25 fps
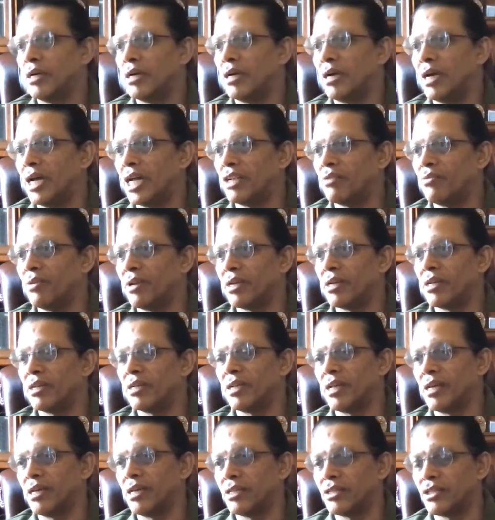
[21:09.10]
Advik and
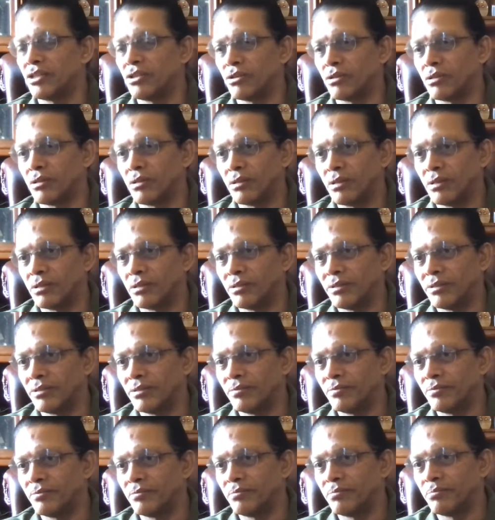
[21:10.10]
Achyut,
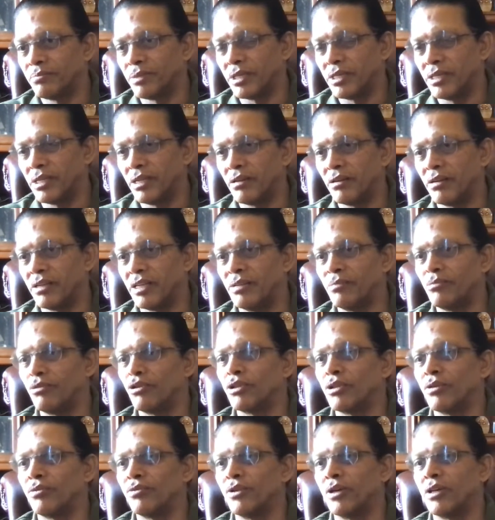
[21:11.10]
particularly both
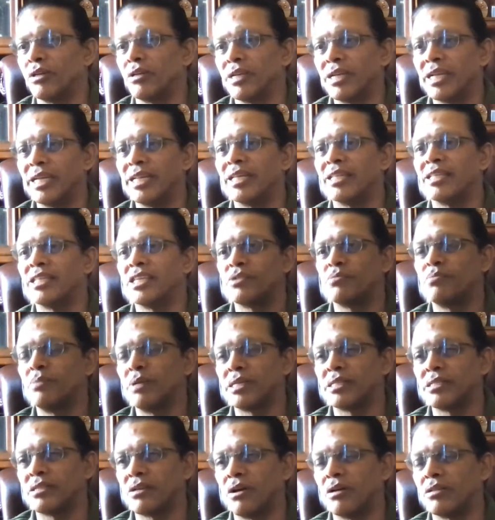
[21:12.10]
of you, are you getting this
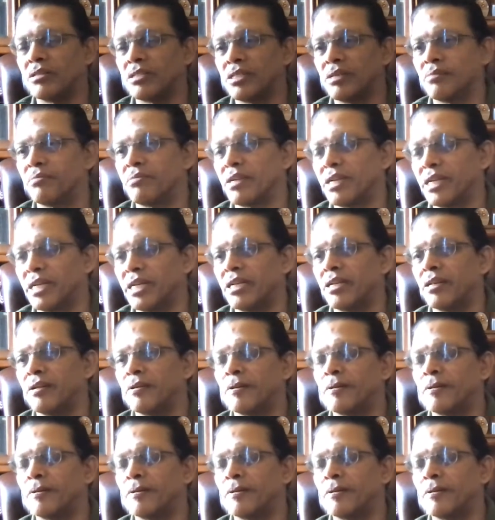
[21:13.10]
base concept right?